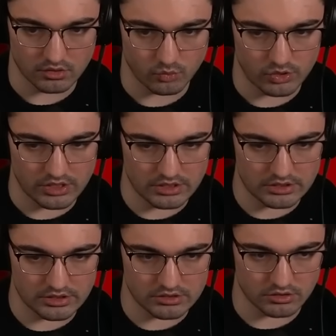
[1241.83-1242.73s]
we
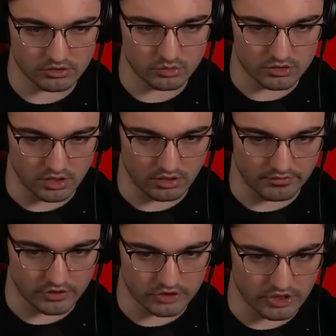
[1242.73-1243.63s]
need to use all of
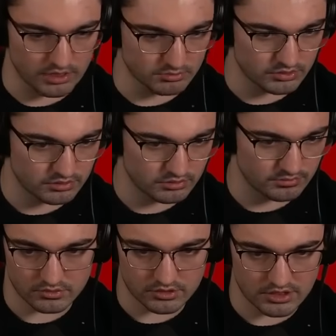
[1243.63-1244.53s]
our gems
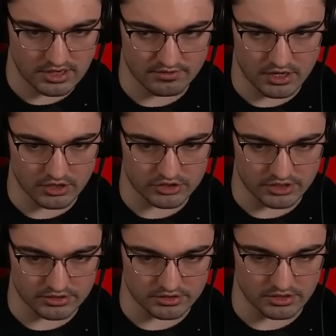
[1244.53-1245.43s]
to have a higher
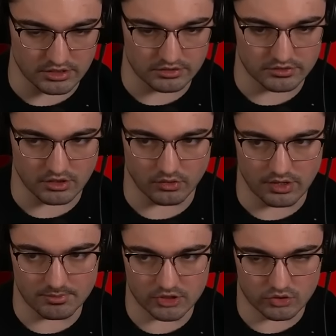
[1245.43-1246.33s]
chance at study. So
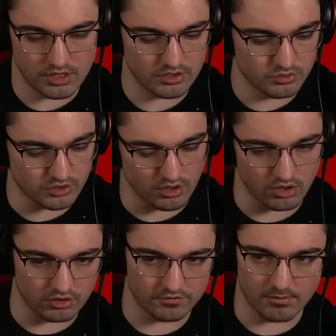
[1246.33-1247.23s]
I'm going to try and use
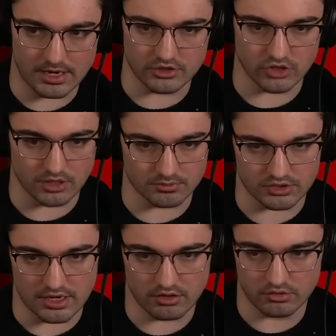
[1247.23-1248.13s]
all of my gems
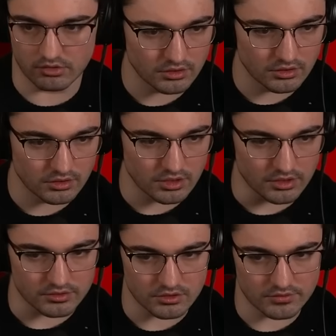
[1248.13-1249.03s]
now. Okay,
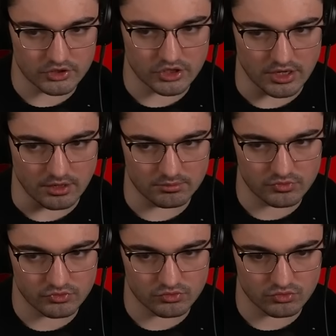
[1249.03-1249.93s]
that's all of our
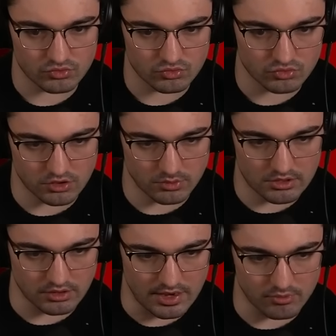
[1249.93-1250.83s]
gems. So the way
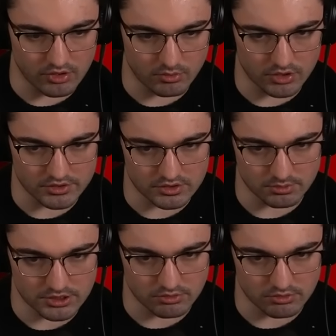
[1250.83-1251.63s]
the library works is it picks